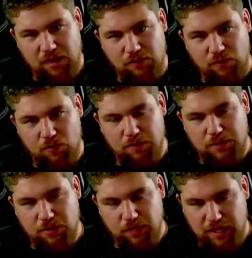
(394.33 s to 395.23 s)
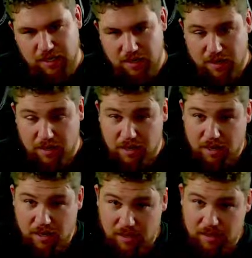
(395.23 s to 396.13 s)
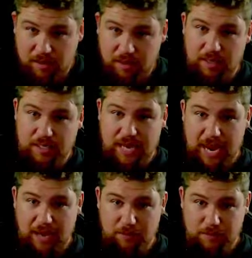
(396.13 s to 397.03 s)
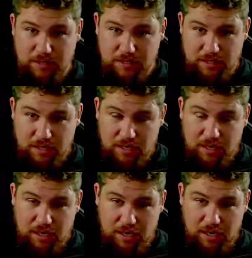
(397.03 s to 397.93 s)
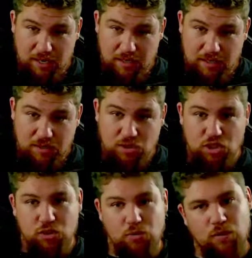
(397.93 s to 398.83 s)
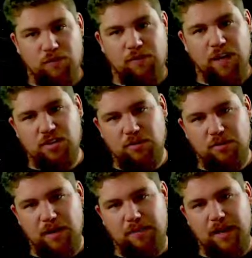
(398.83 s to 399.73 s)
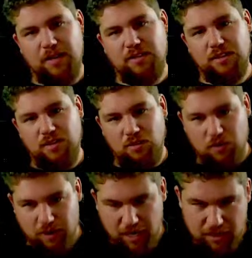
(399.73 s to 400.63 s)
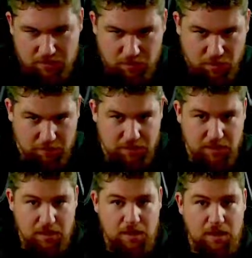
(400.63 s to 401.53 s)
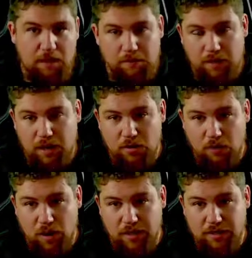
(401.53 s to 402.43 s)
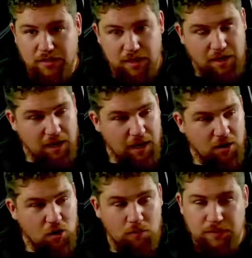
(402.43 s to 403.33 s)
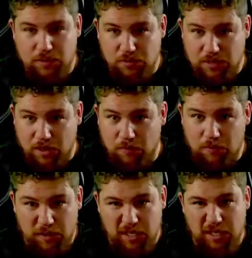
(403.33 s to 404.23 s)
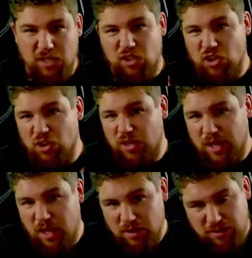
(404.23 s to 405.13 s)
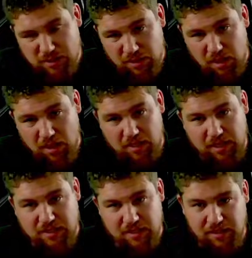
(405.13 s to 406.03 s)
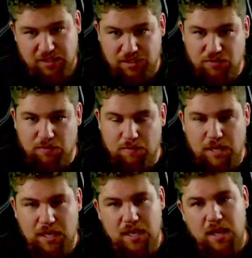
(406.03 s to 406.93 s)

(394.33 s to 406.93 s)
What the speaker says: and forth between the tabs to refresh on MetaMask in order to get the prompt. But otherwise, I hope this was helpful. It certainly causes a lot less glitches for me,